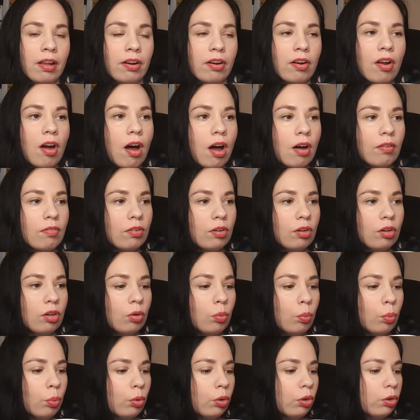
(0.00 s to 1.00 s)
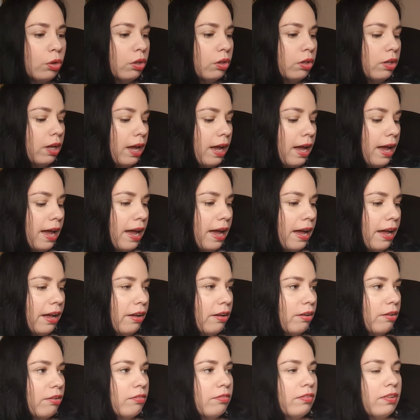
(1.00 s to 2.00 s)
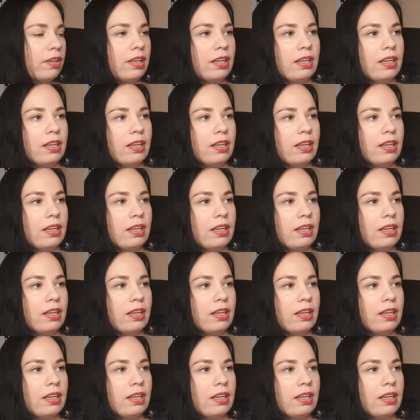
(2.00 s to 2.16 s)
novel would have